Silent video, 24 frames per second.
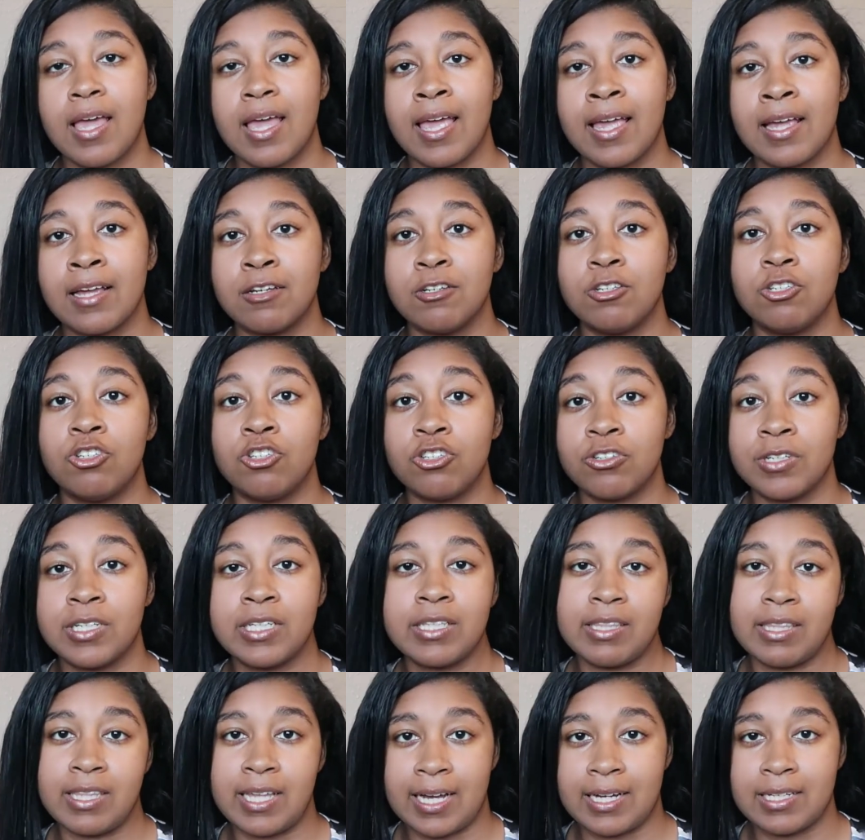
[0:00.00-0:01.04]
And
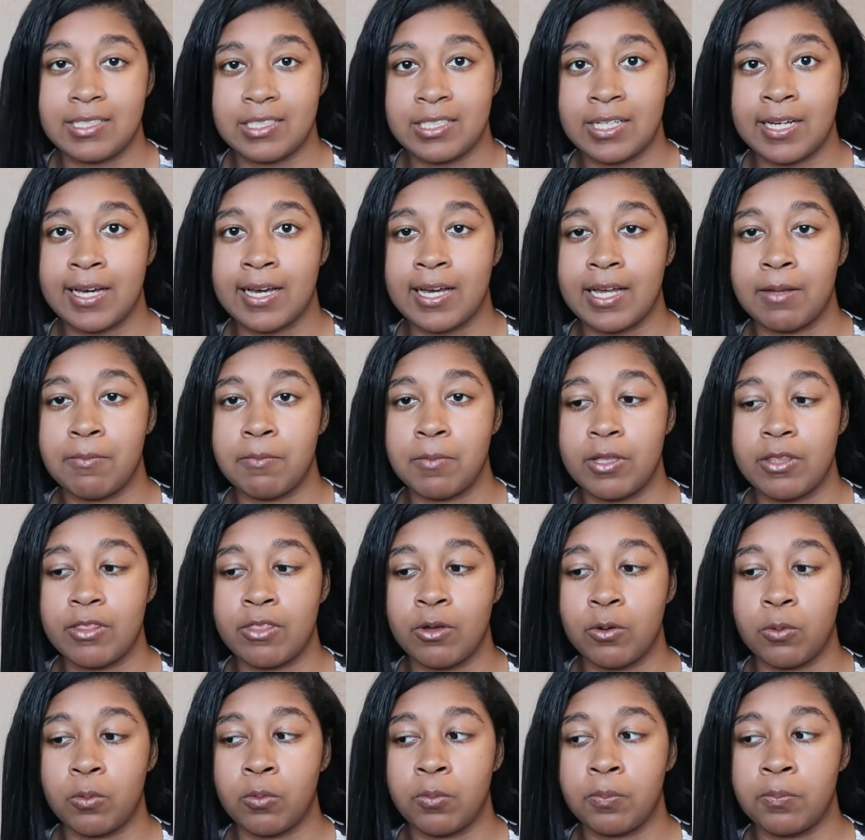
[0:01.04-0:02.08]
during that time,
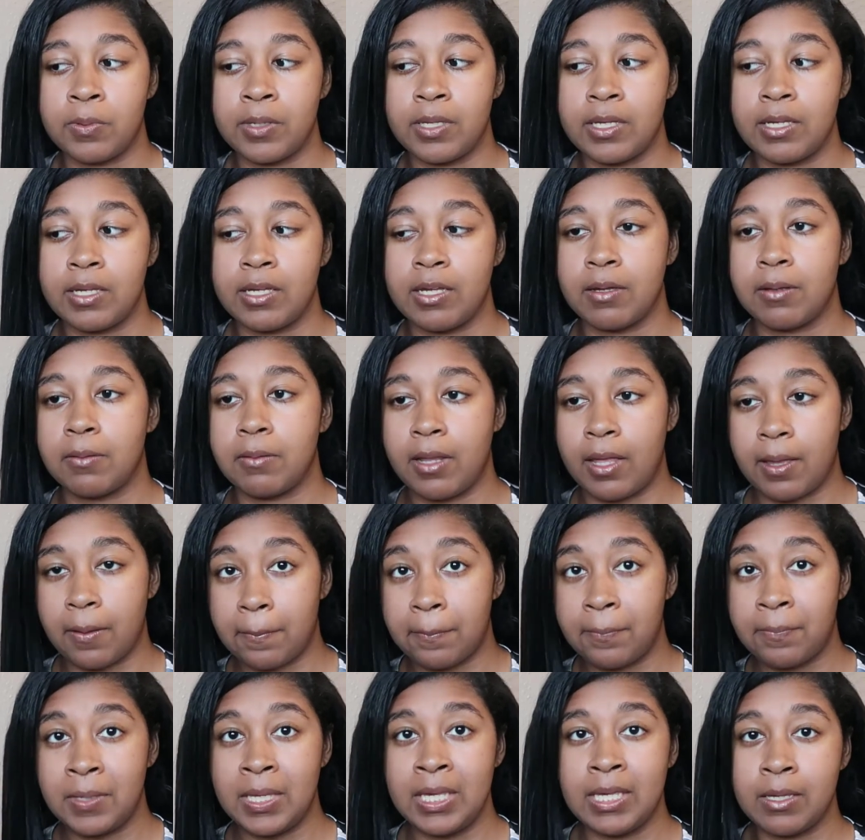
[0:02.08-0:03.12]
there will be like
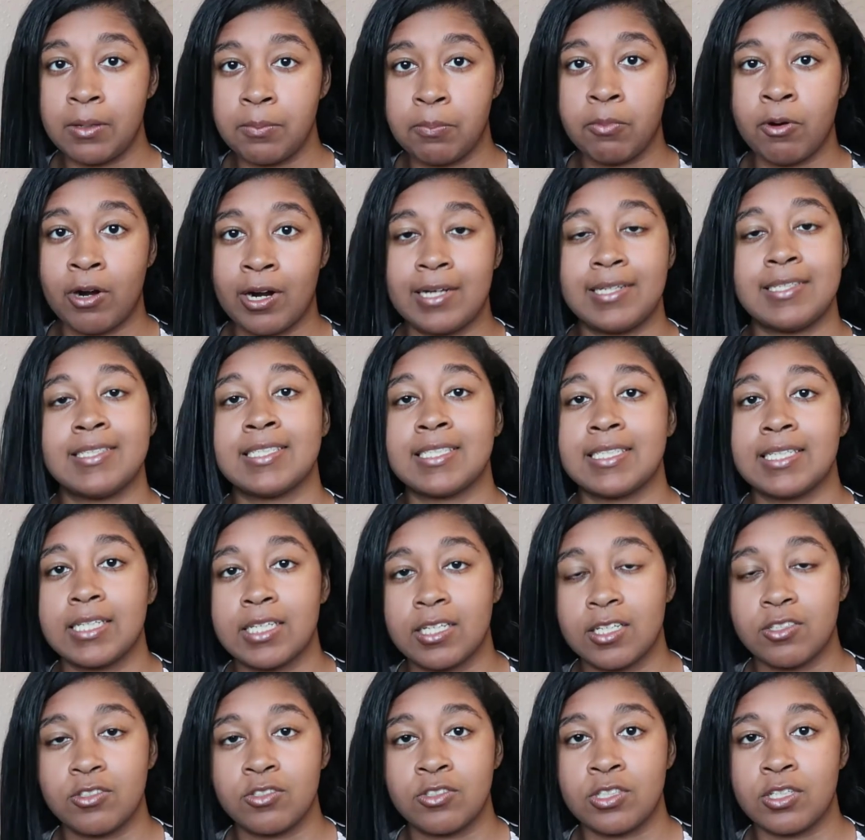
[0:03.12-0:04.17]
peak
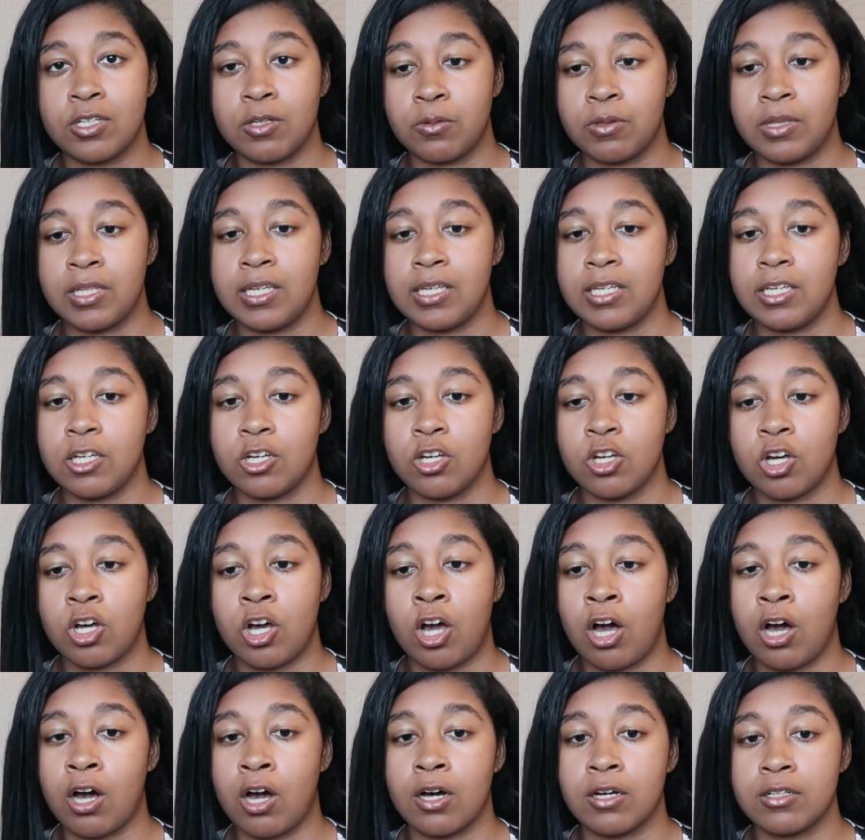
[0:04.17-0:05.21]
pricing. So the
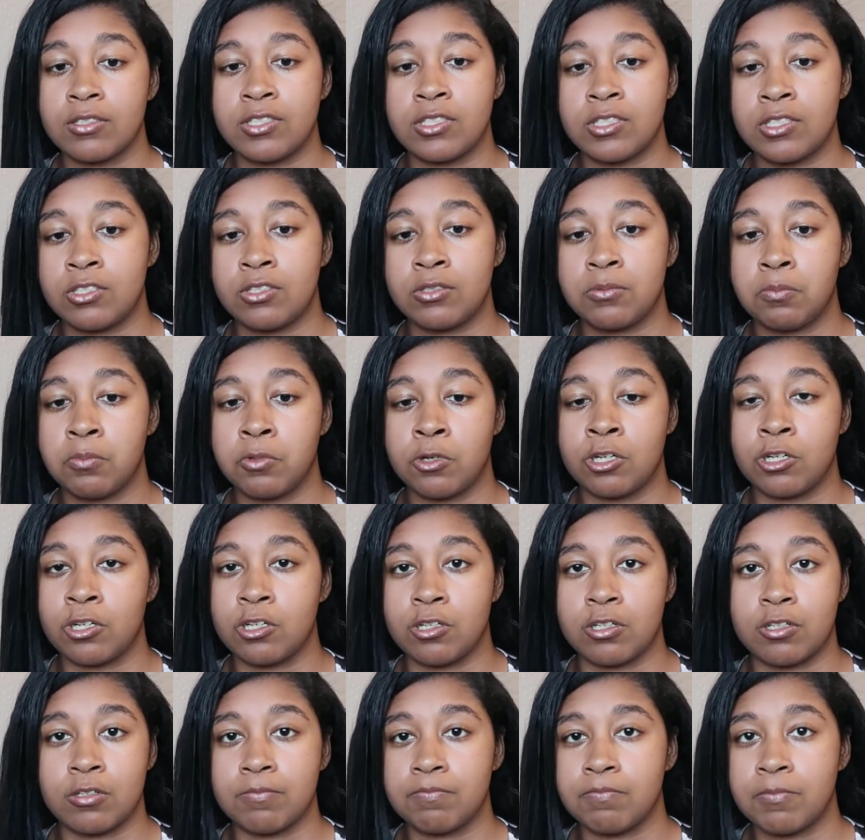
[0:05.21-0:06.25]
cost
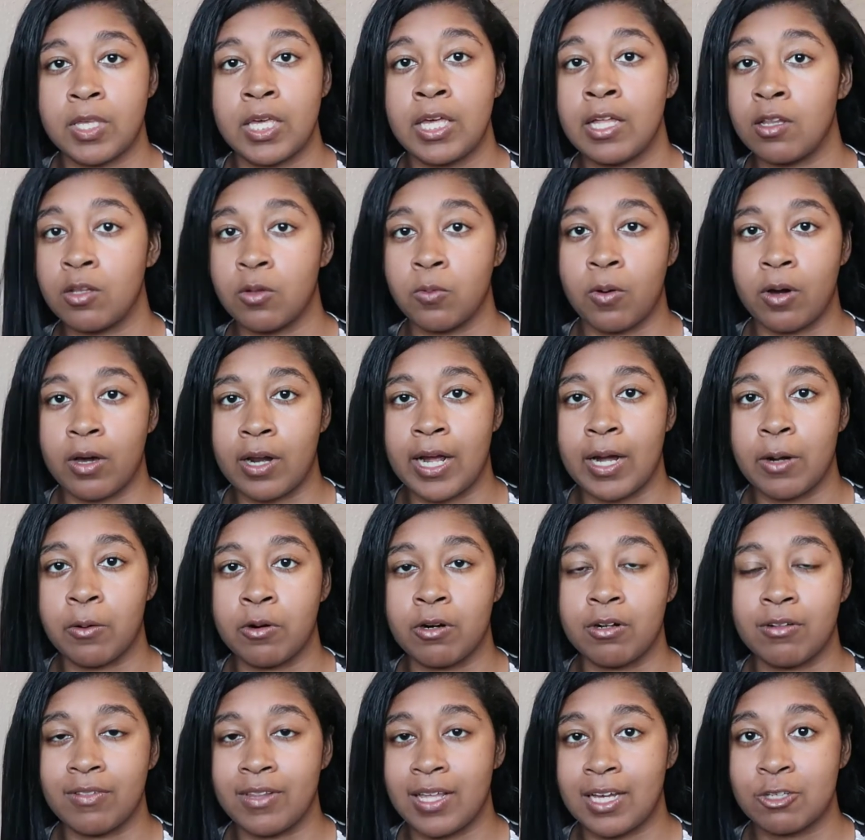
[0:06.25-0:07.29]
per kilowatt
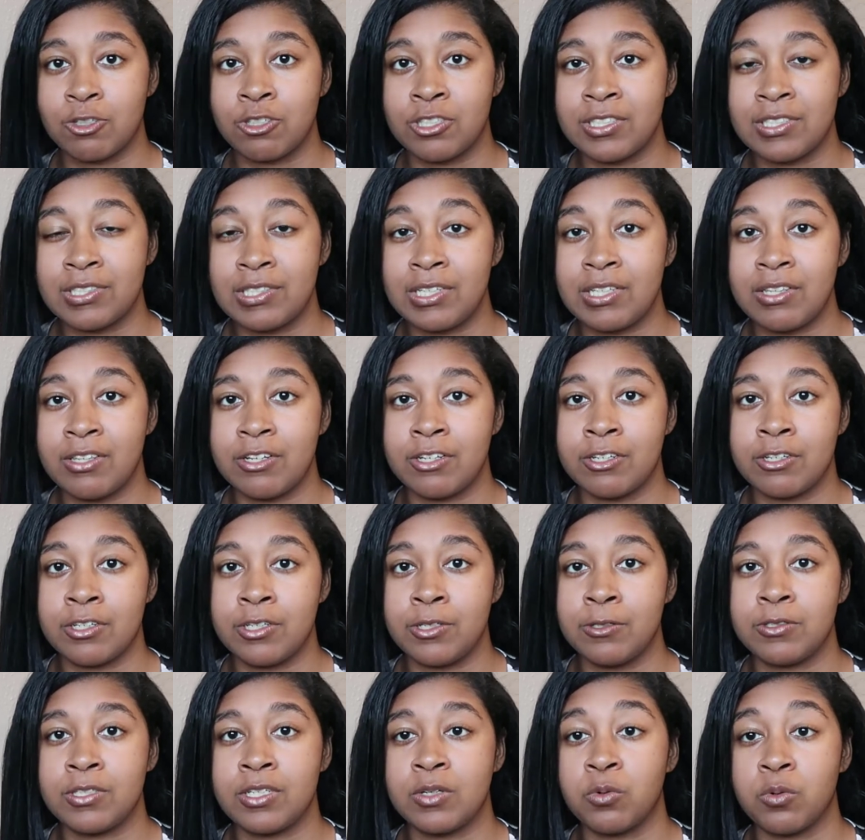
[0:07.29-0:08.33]
hour electricity that you're
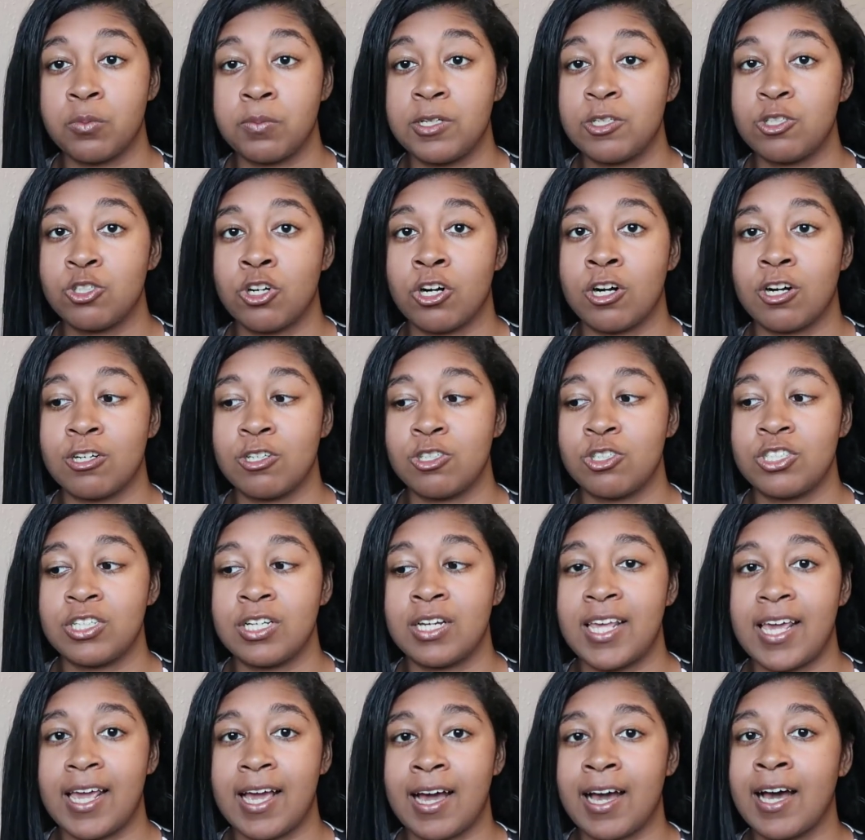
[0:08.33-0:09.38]
using will be charged
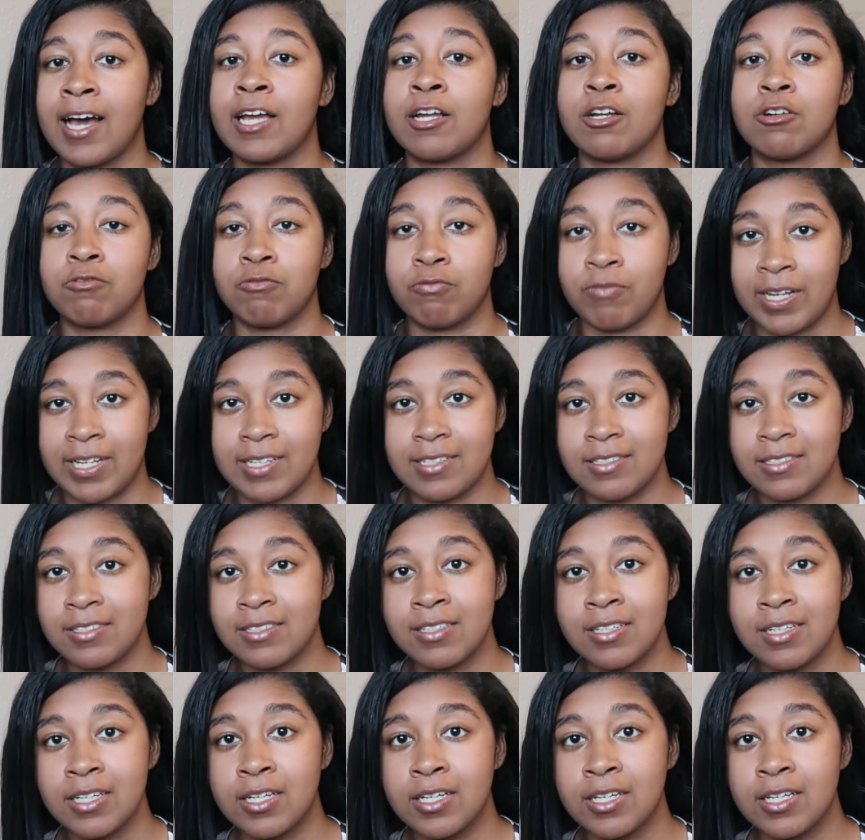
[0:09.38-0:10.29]
at a higher rate.